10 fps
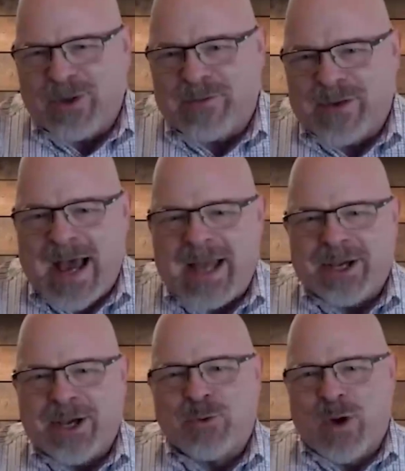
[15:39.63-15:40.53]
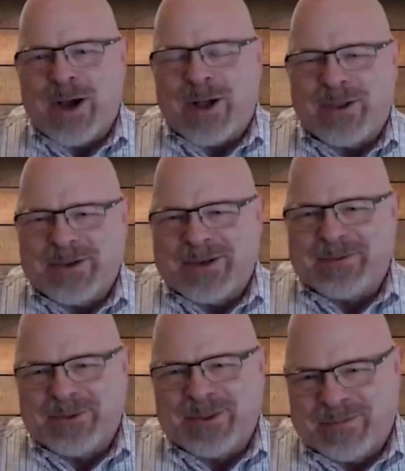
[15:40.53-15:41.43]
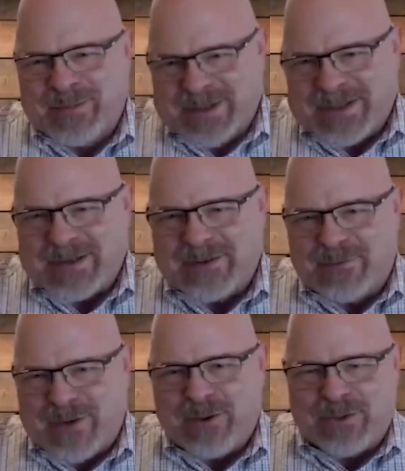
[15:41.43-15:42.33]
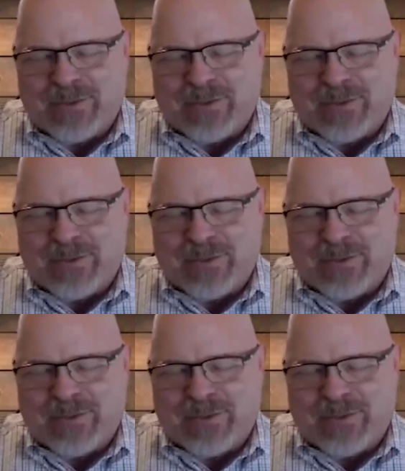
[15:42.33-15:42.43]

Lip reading: where they've not done well? The business didn't